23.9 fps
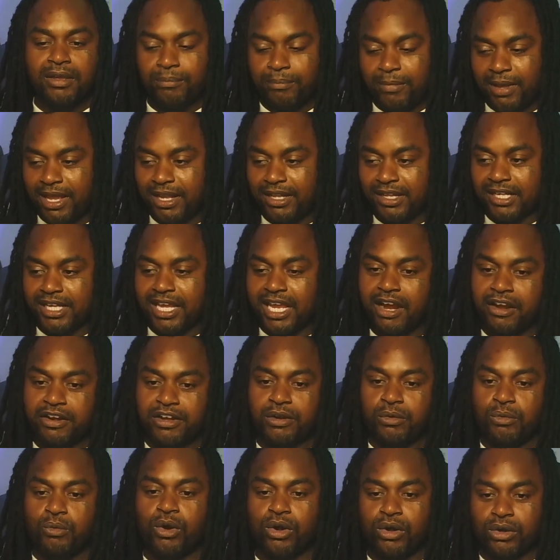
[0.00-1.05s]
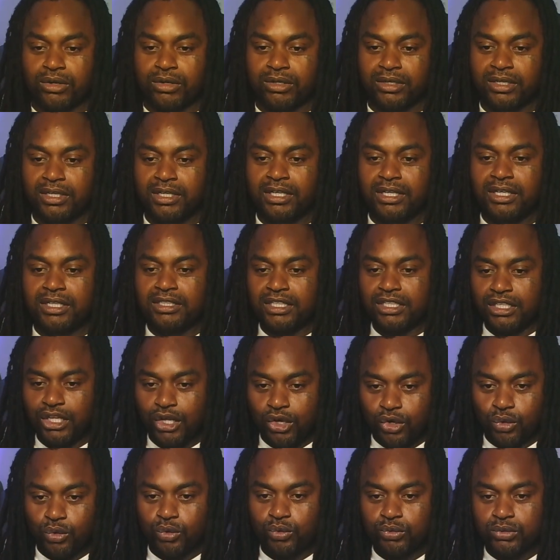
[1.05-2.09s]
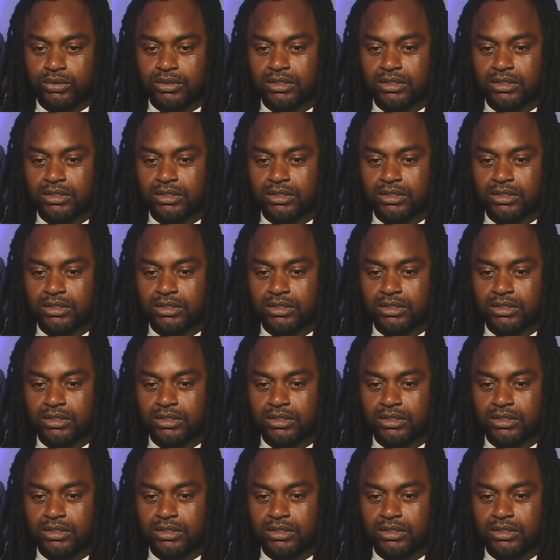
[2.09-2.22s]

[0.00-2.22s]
made to carry the work, the load,